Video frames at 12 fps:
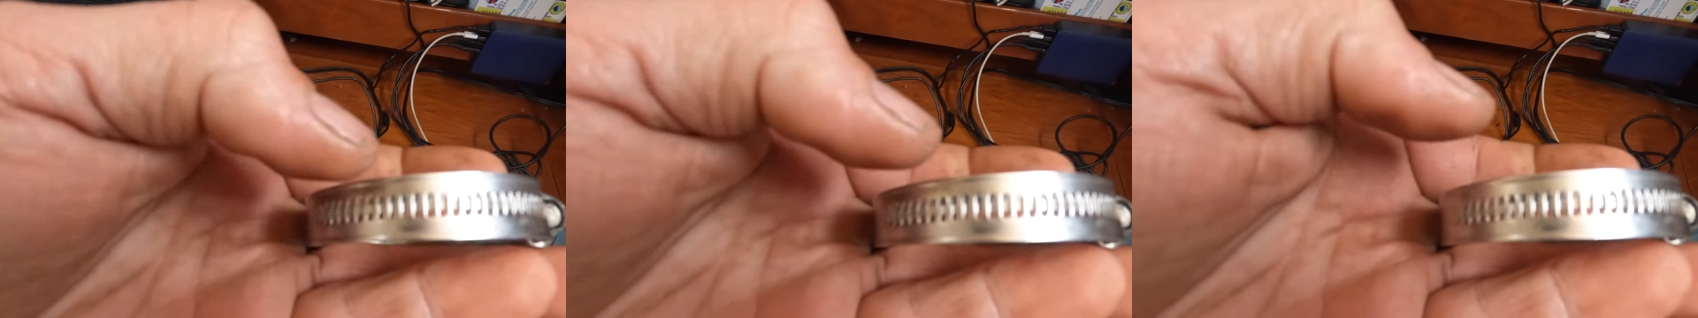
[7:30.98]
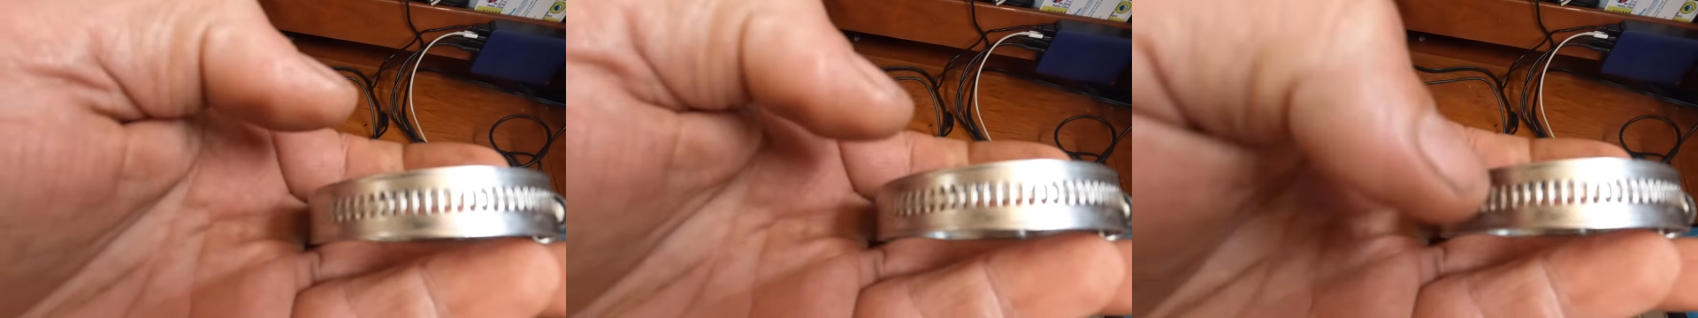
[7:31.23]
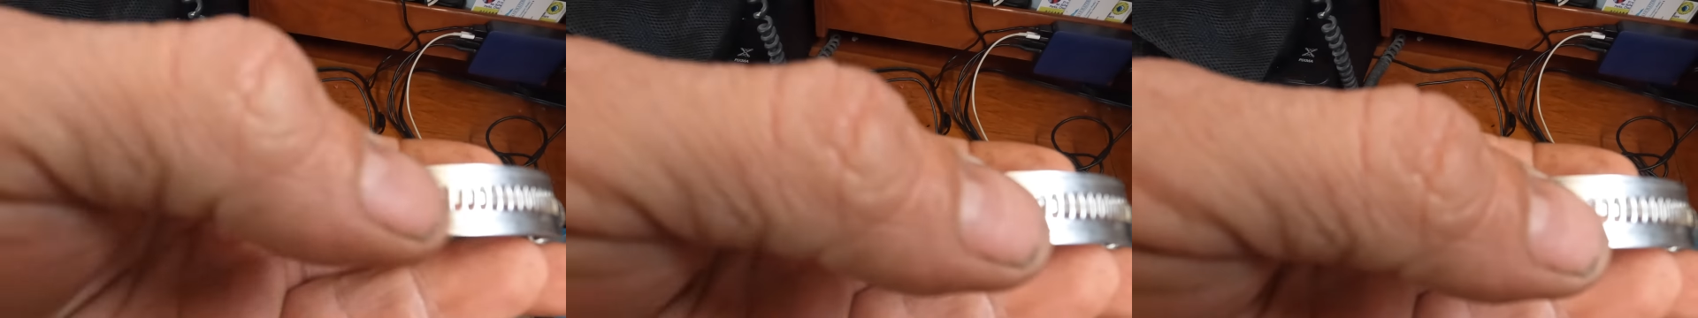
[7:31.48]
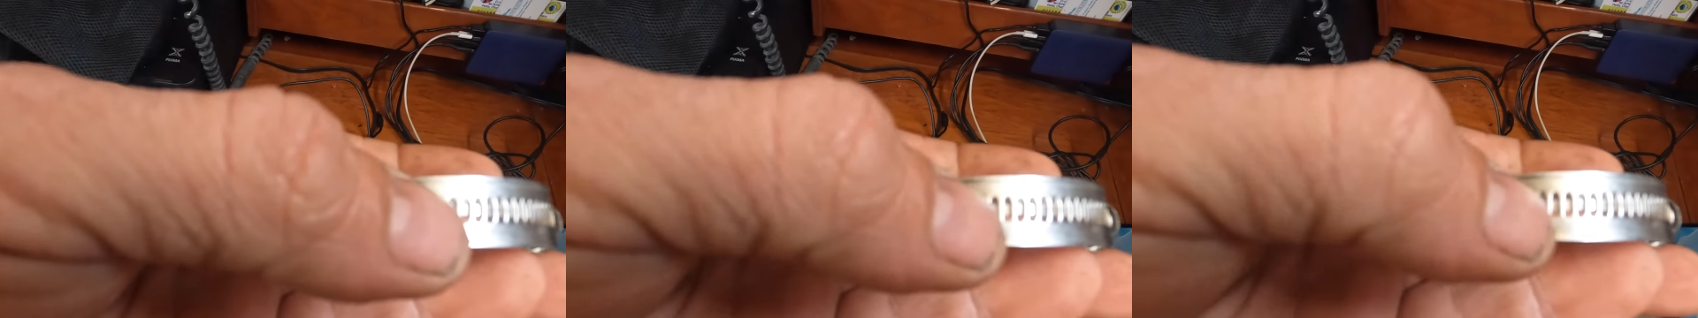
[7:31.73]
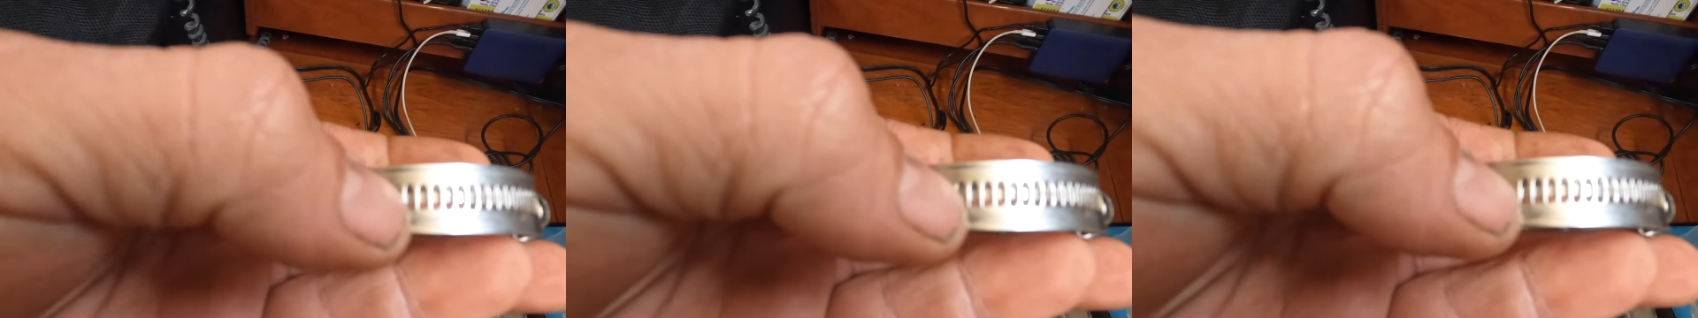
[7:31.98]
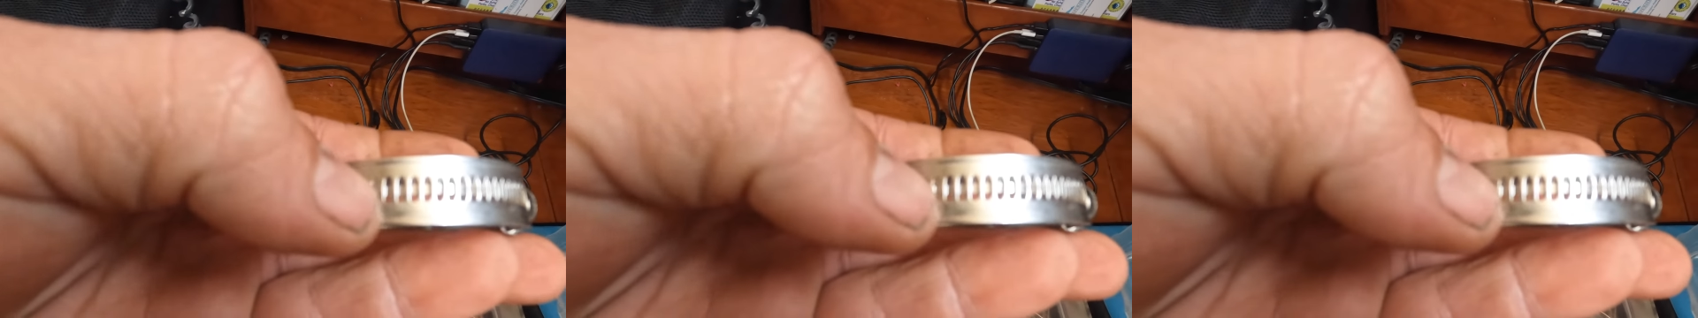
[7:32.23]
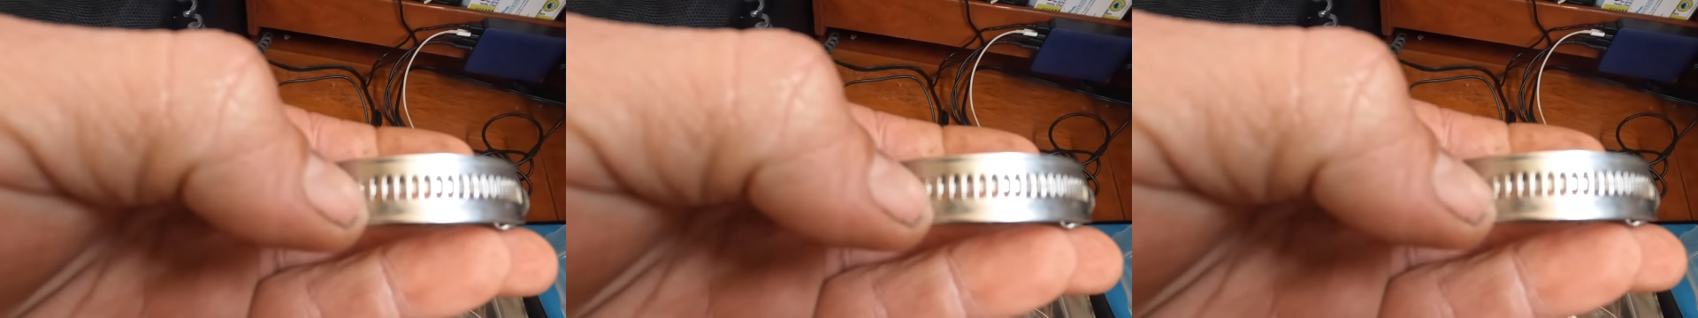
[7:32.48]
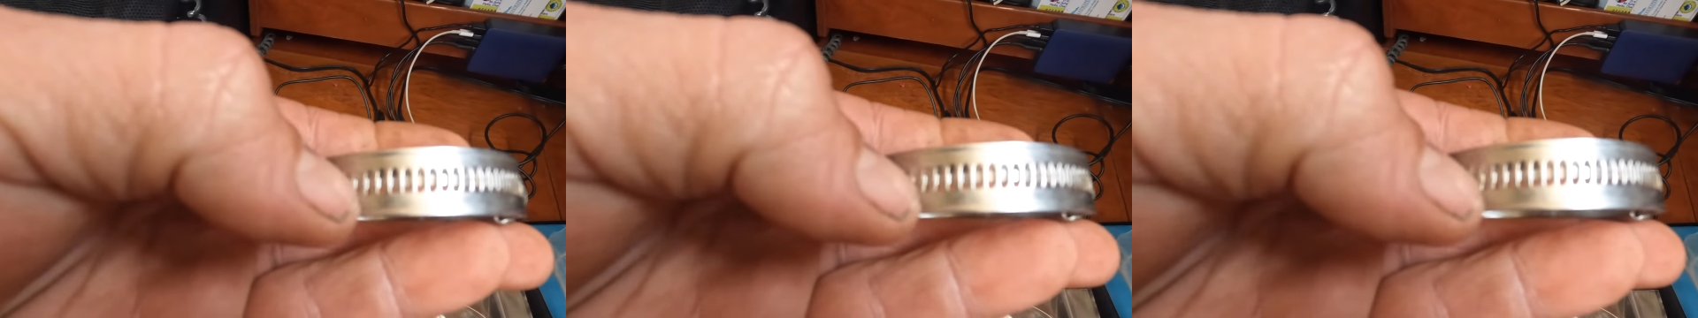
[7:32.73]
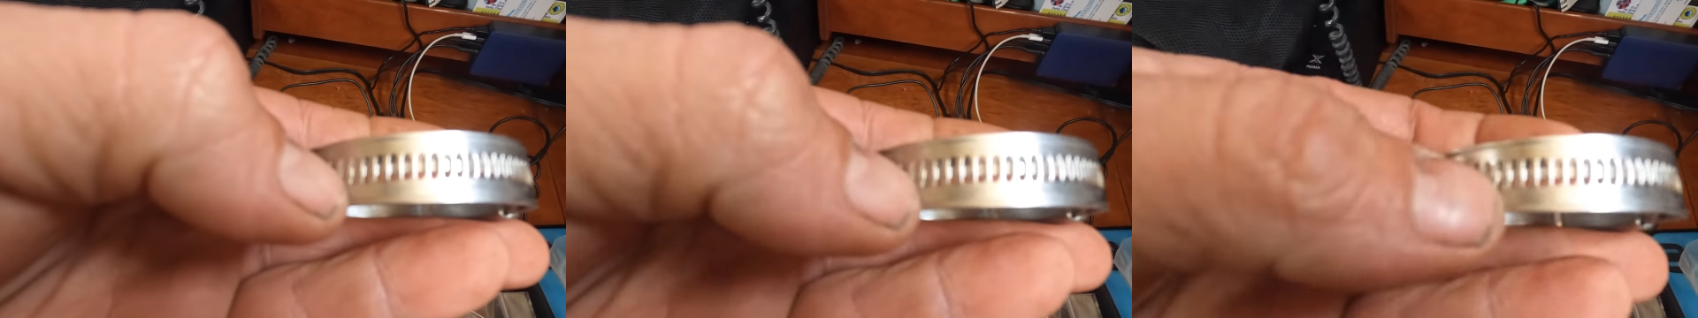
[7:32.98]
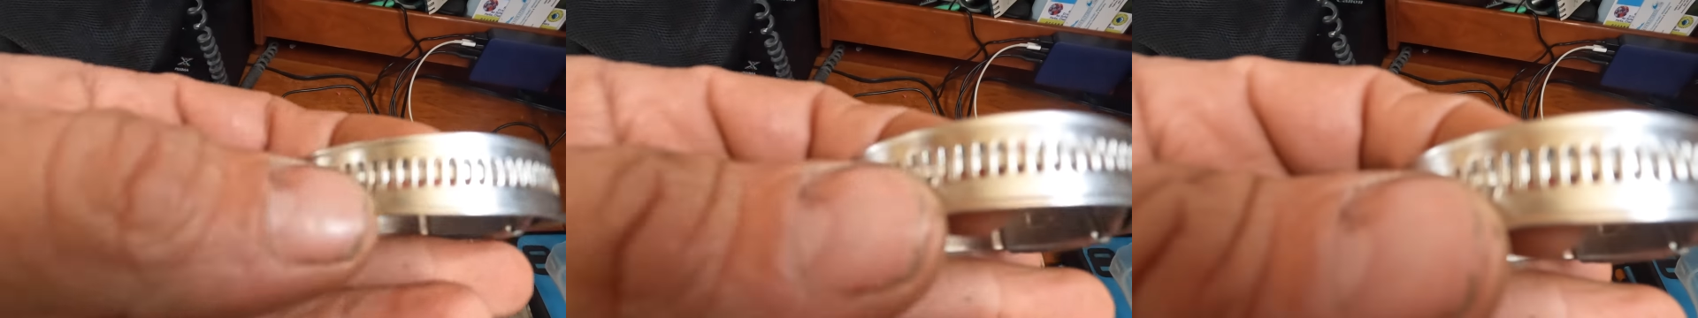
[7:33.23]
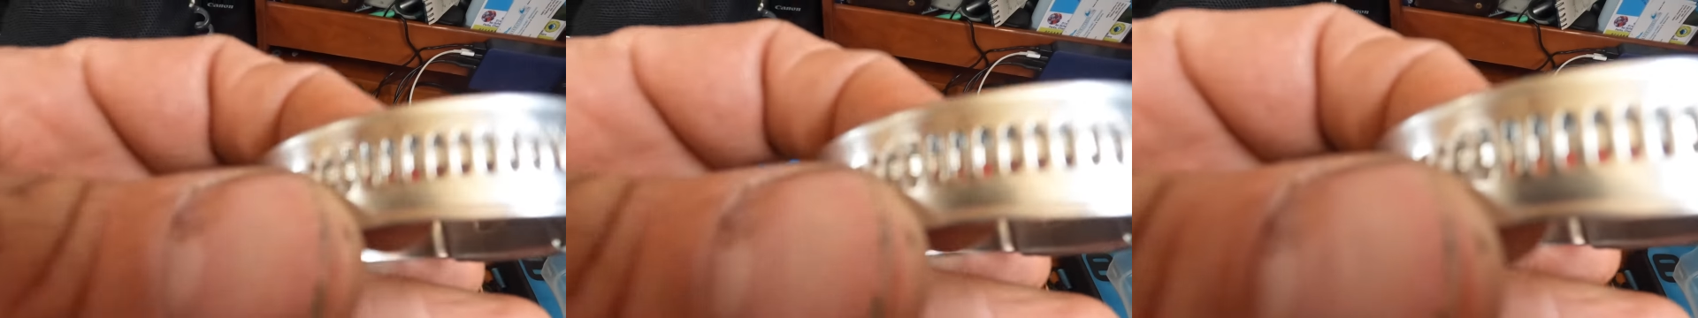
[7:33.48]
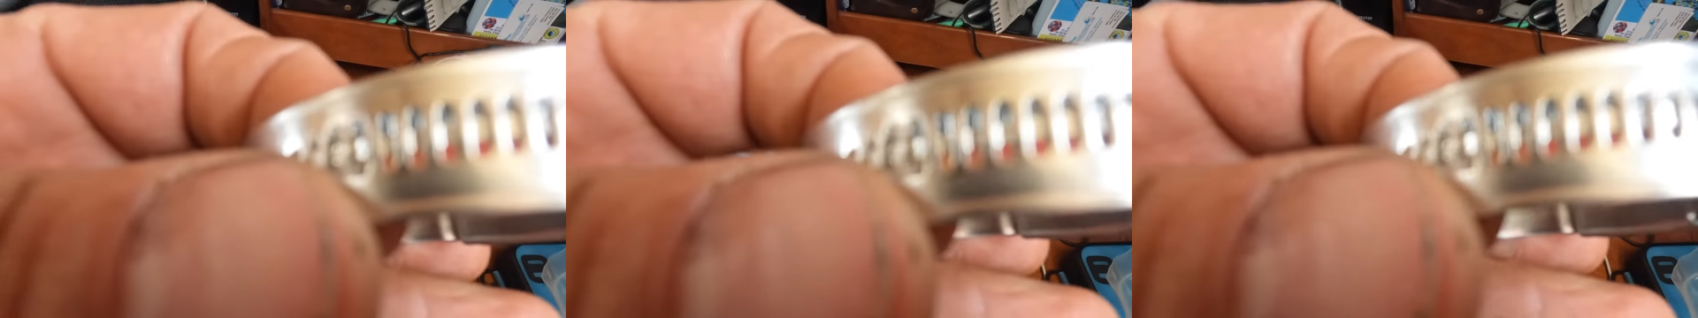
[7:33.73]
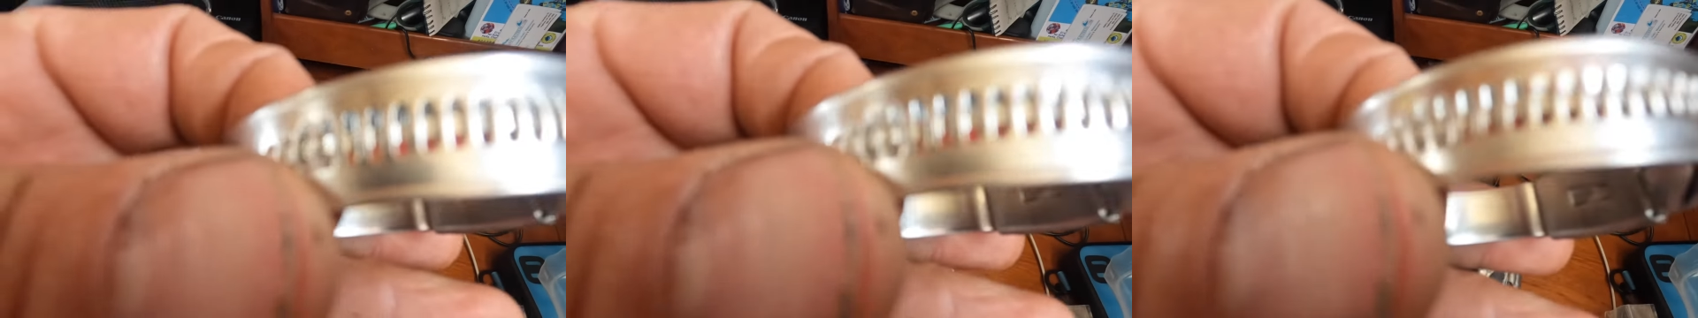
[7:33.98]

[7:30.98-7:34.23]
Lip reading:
Nobody's mouth can be seen.